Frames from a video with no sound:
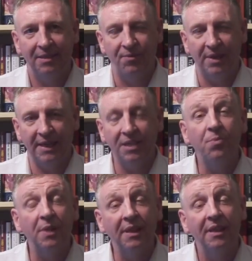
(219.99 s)
Right,
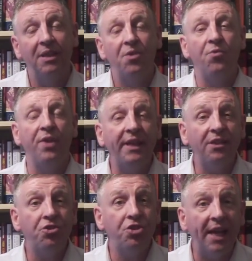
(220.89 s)
well,
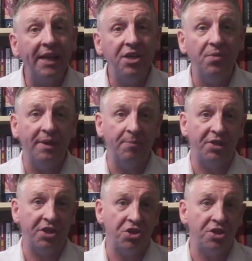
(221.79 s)
real genuine
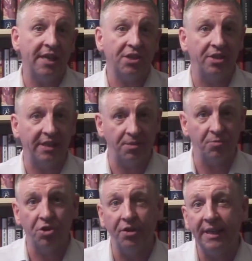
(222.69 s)
British nationalism
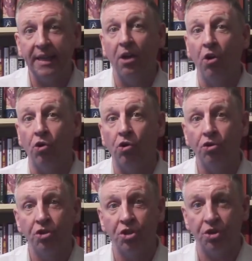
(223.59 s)
is going to get
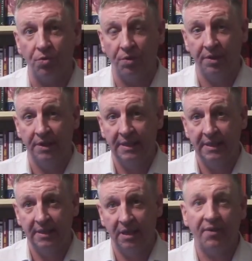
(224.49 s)
launched soon.
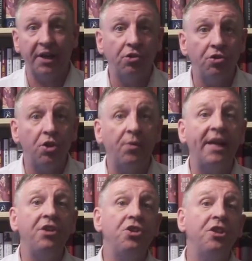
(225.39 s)
I've had a good
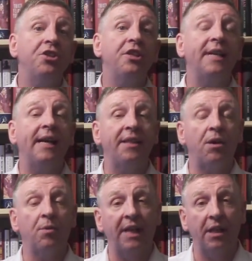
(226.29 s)
donation today
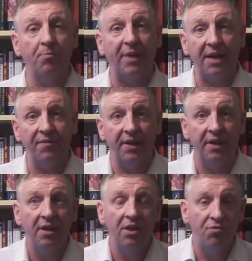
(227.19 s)
that will help pay for
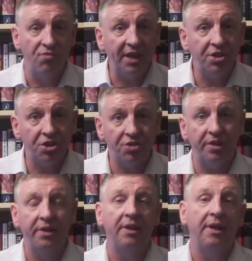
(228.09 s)

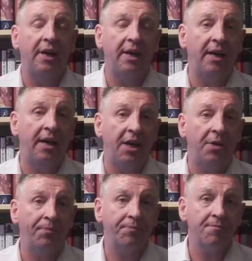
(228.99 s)
registering
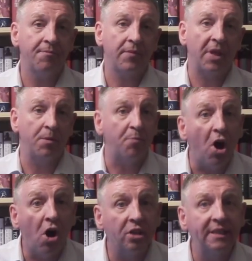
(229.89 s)
the
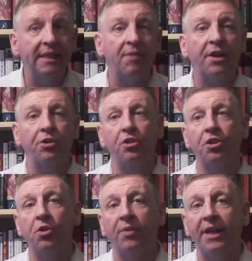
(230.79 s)
party. I've had other
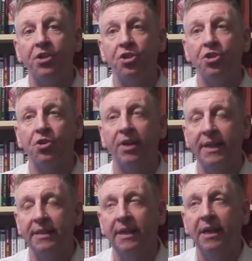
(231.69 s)
donations,
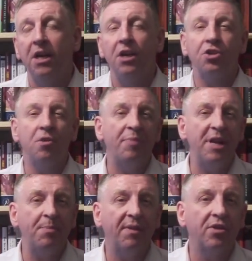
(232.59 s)
crazy. Some
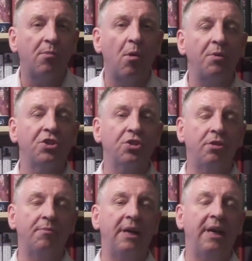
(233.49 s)
people have come up with
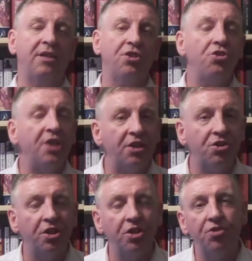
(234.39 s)
some
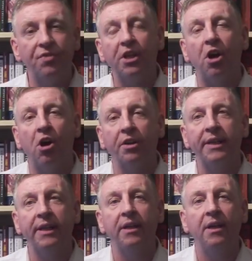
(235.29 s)
suggestions
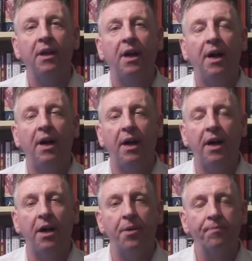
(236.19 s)
regarding
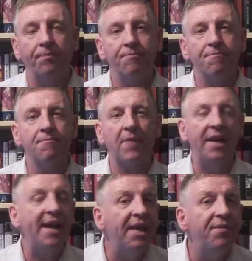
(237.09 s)
a
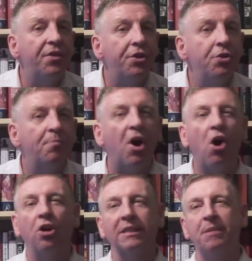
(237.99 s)
name for the new
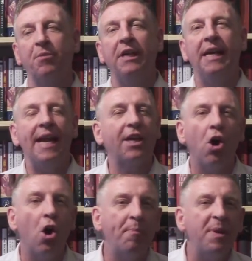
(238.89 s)
party, but it
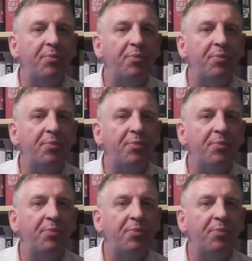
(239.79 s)
can't be